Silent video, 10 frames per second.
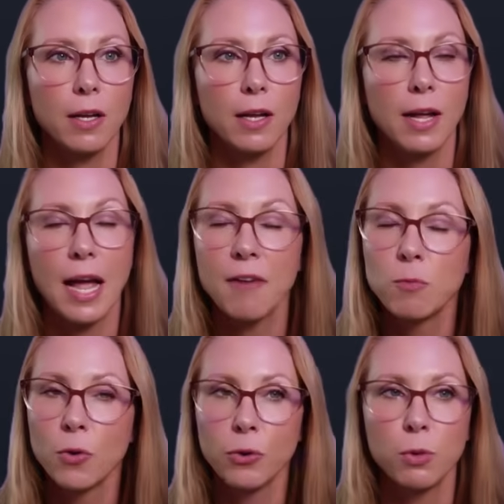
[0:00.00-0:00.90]
have
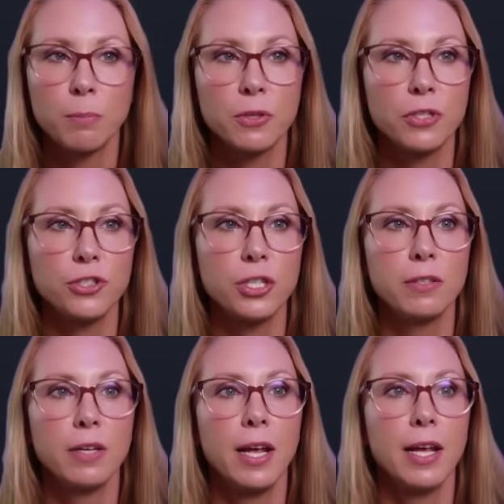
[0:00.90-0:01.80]
more than one
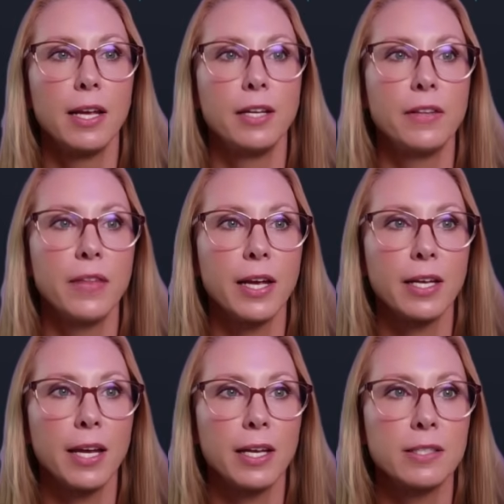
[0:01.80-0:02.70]
position. And in
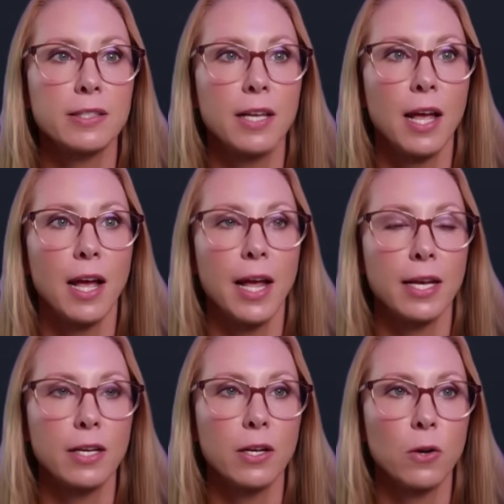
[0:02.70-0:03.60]
that case, I
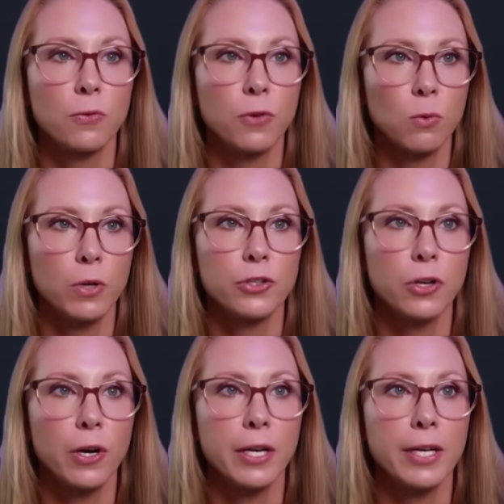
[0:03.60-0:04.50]
can go for one
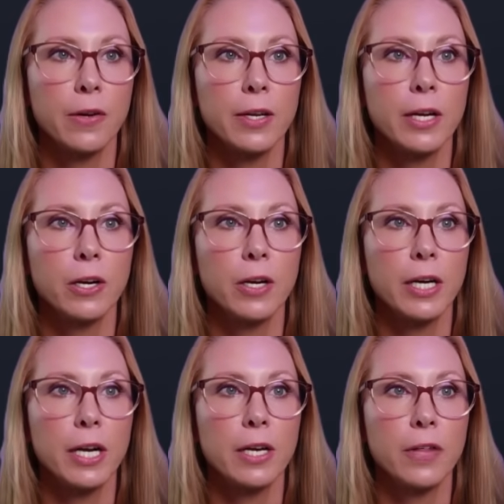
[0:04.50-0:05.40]
target down here
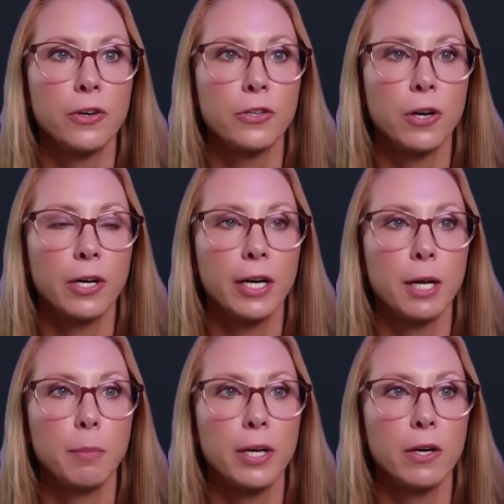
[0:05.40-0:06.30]
and another target
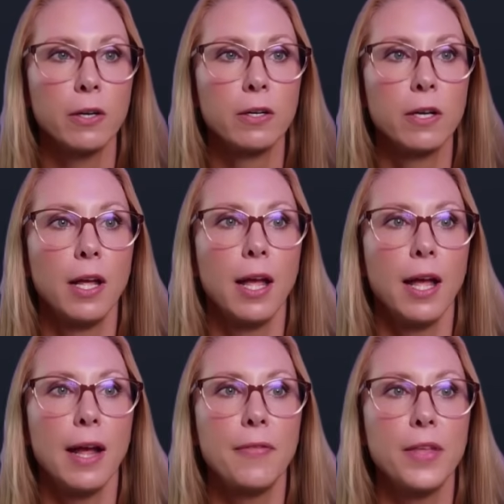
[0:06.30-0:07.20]
up here.
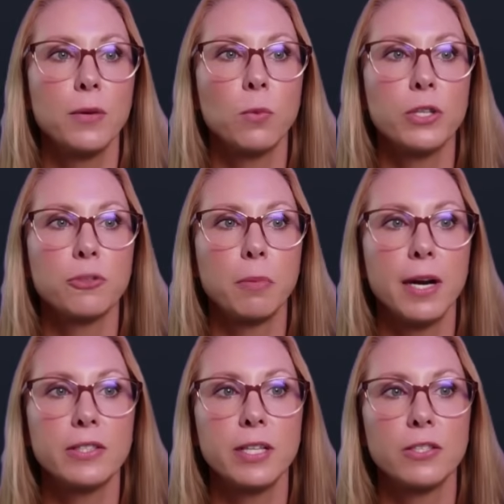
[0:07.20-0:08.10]
And then once
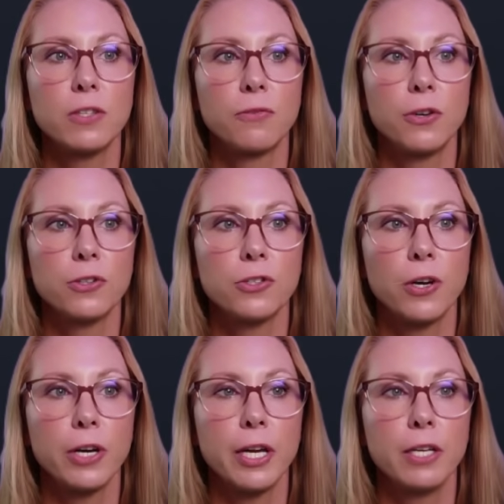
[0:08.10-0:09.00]
price hits the first
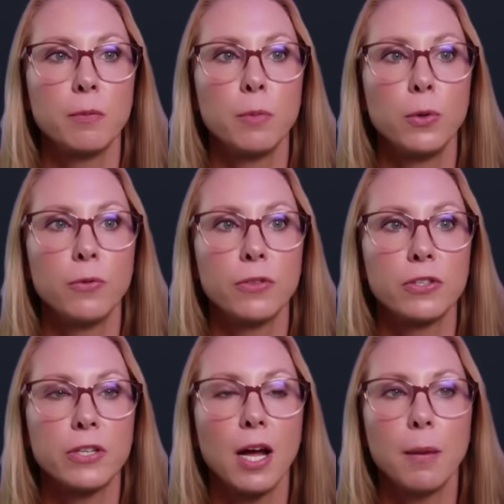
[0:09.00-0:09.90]
target, move the
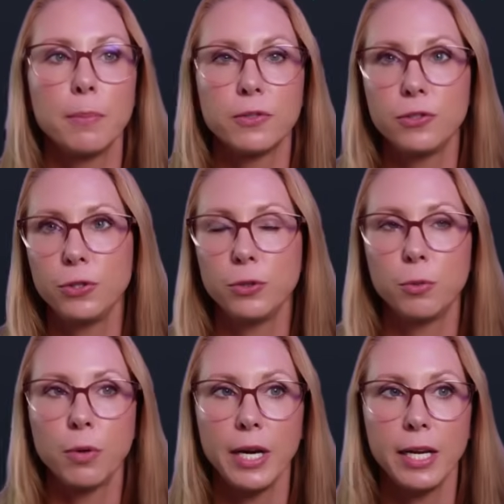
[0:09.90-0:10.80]
stop
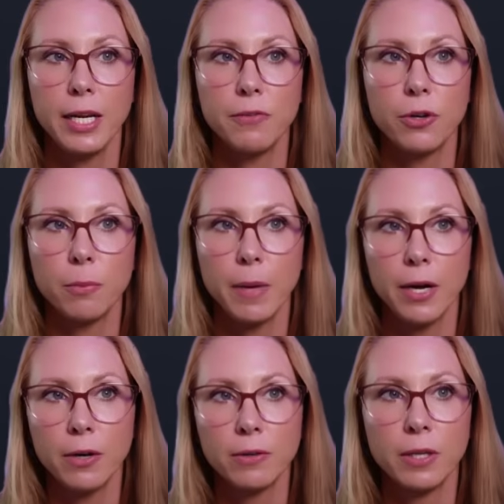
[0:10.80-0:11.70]
to break even or better